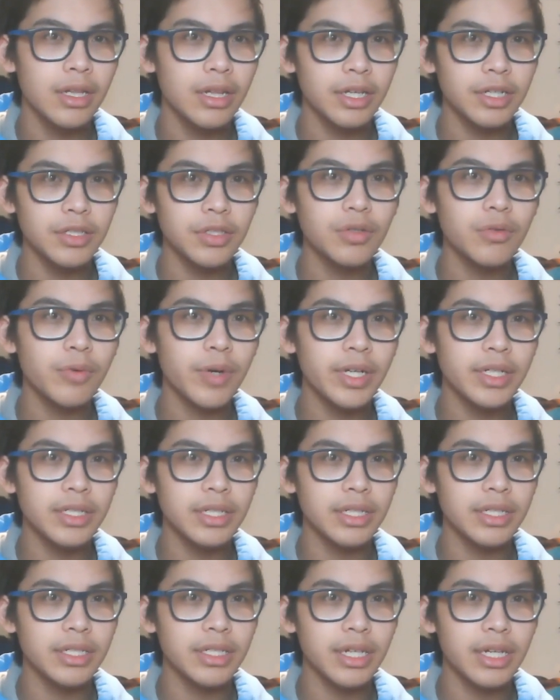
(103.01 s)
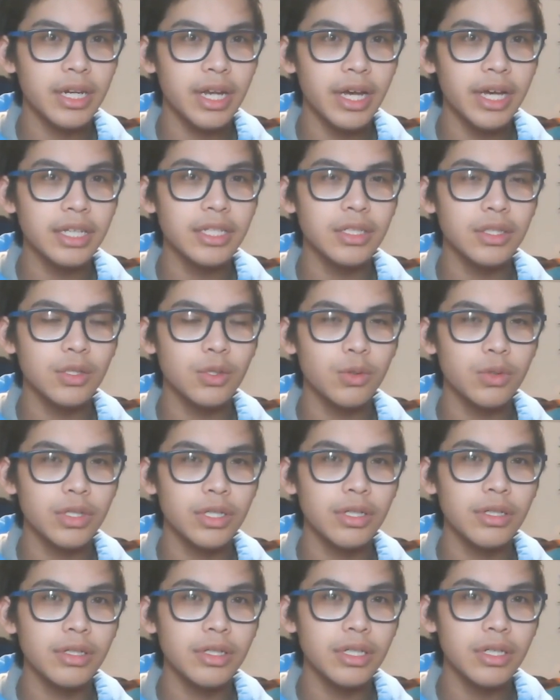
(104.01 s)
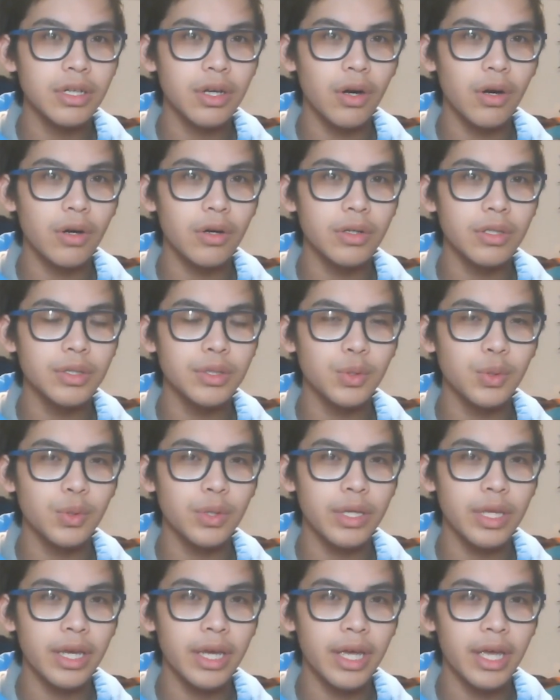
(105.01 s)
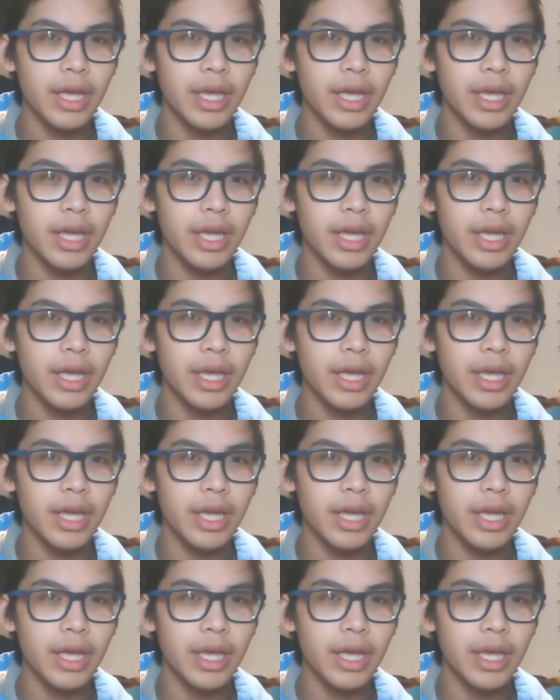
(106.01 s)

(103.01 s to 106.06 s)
Lacer Rex is a nice utility card to get